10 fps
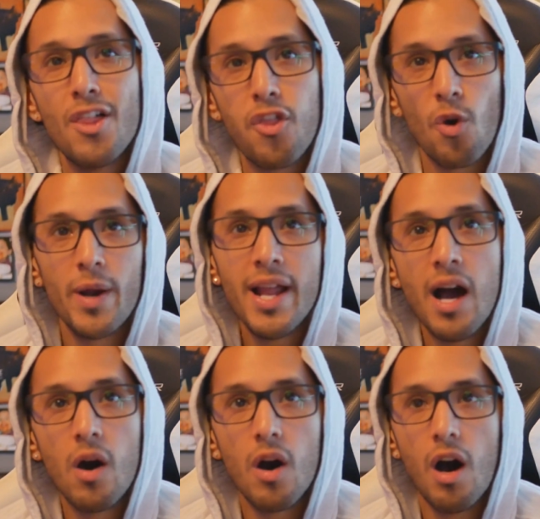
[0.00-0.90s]
throwing
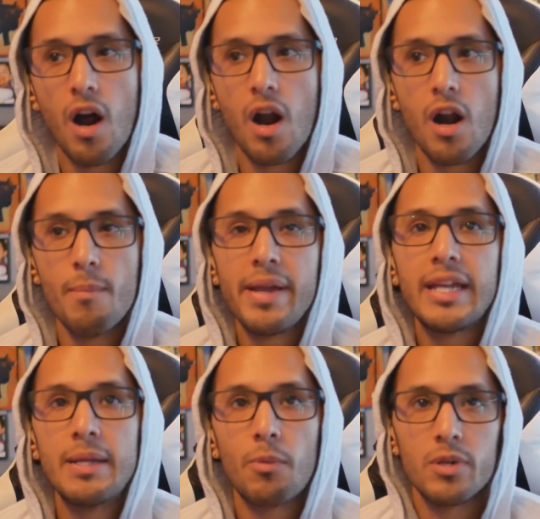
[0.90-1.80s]
out are
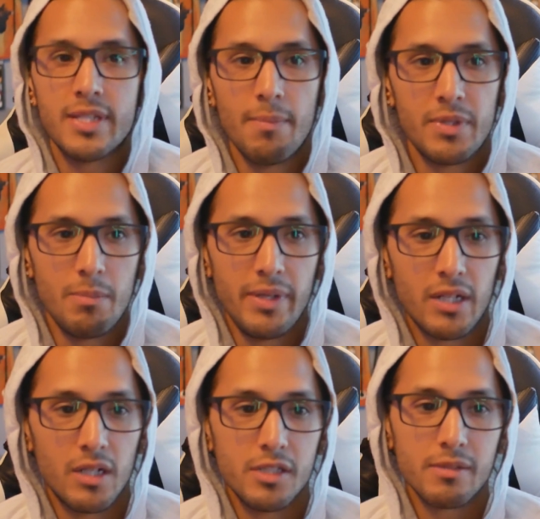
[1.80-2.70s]
making it more tempting,
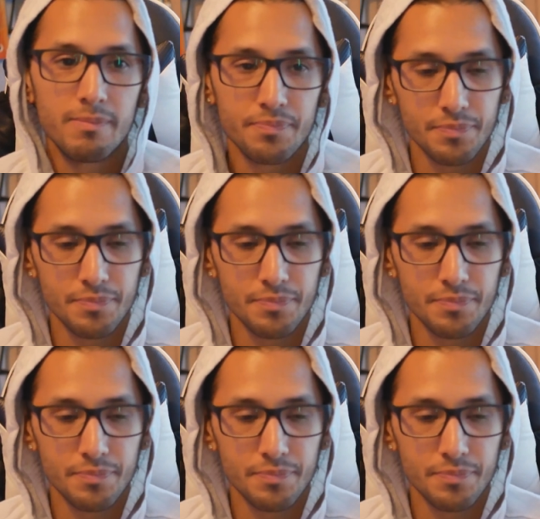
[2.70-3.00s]
because